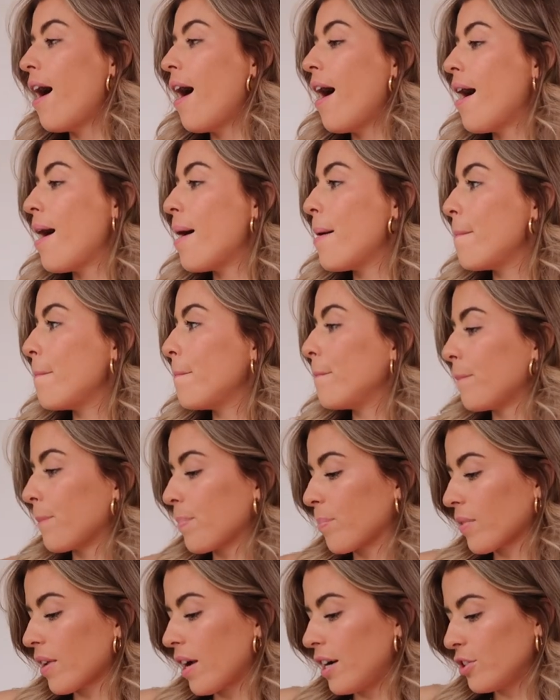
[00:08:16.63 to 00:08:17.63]

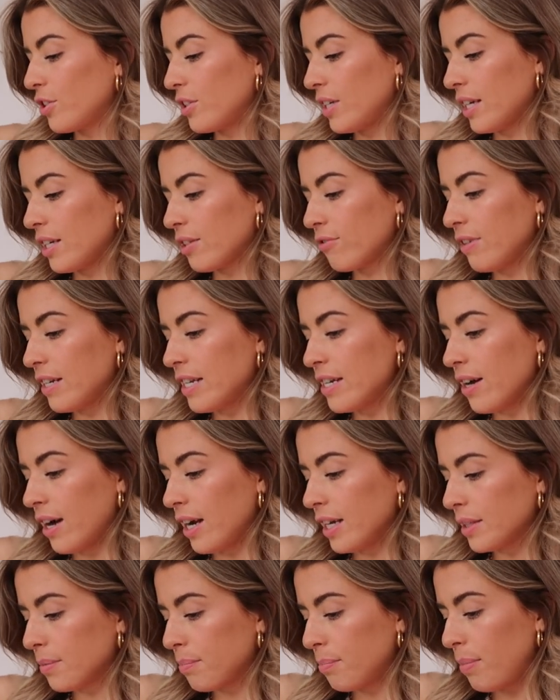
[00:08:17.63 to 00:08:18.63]
um, I just think it's really
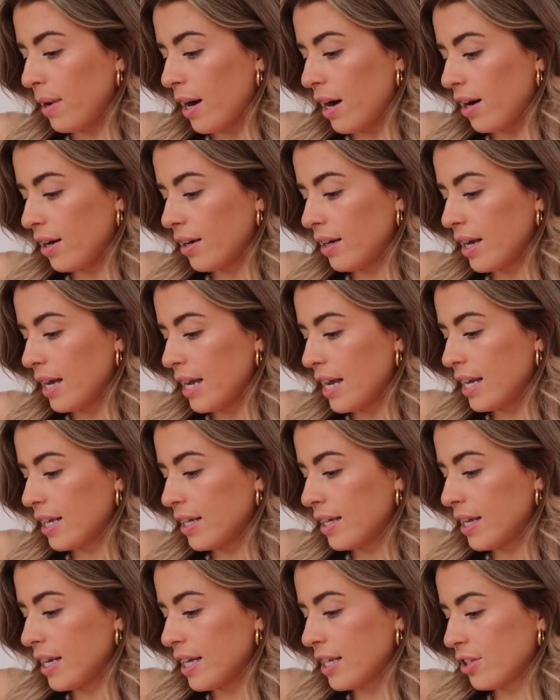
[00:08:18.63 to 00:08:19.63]
nice but it
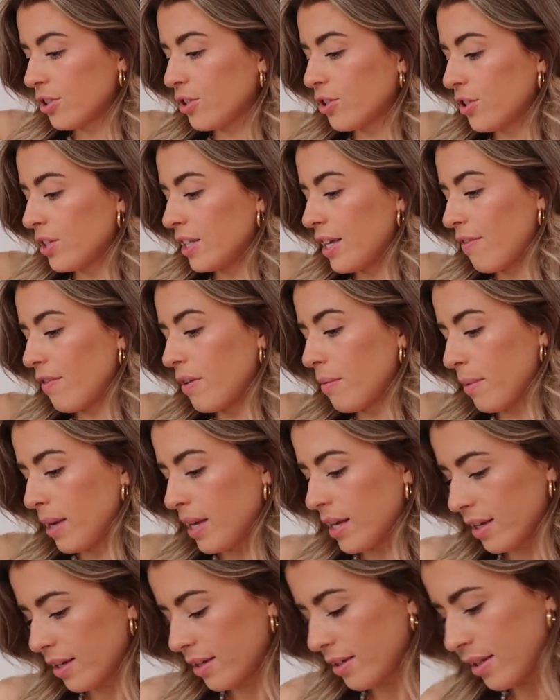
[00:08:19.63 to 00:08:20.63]
it's just giving
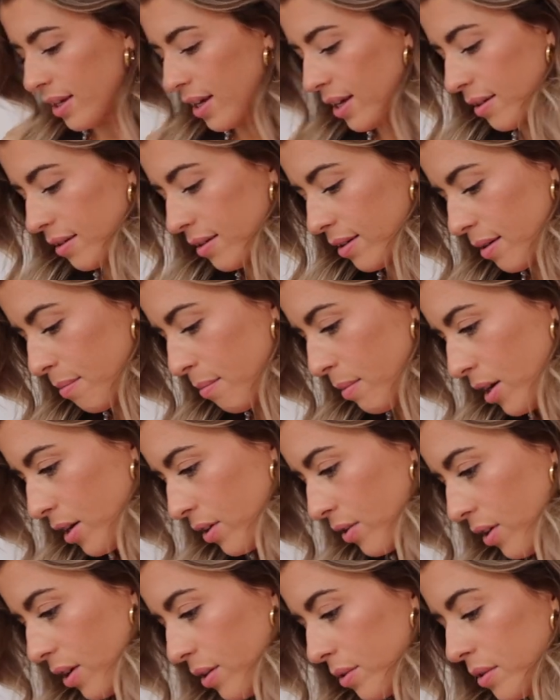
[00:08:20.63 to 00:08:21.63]
me it's not a mark
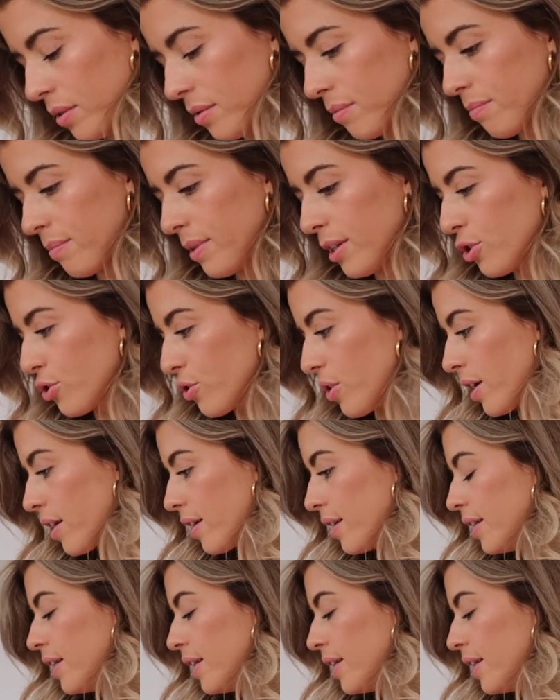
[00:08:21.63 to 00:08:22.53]
oh, it's a bit strong.